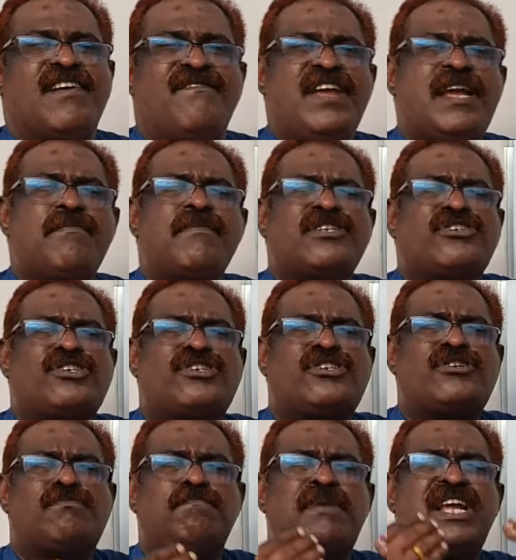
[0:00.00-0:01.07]
We
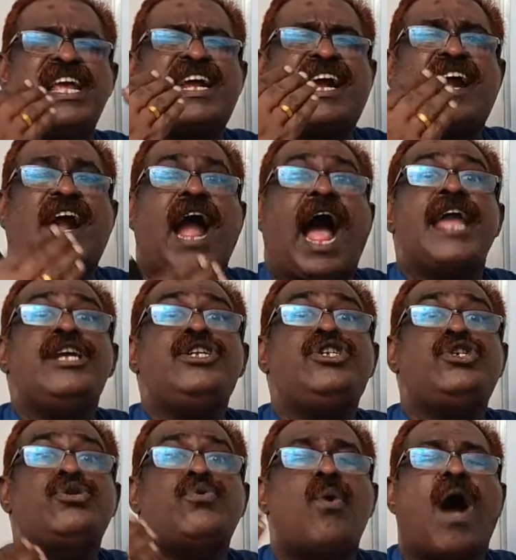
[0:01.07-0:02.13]
must be
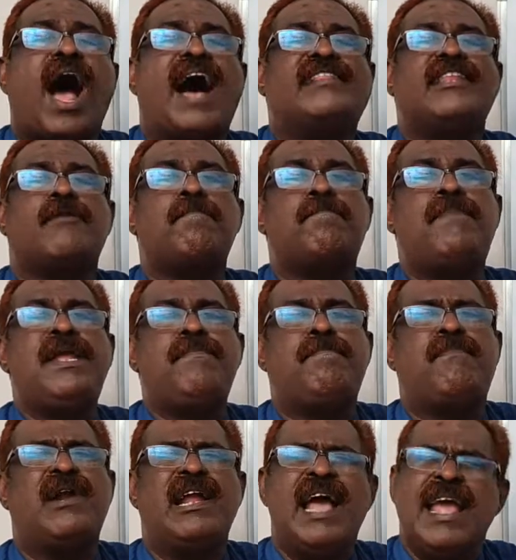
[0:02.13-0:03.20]
kind to other
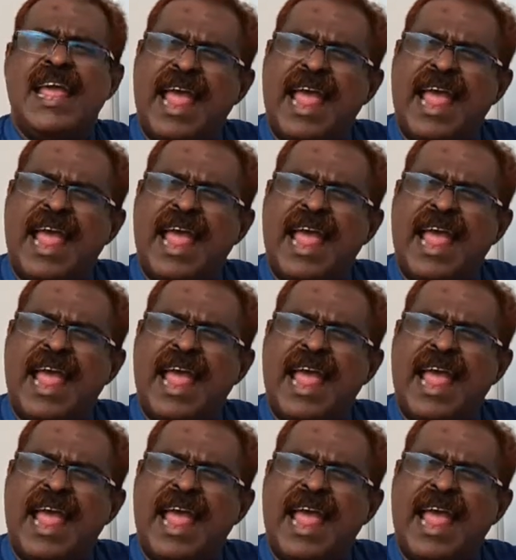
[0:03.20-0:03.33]
people.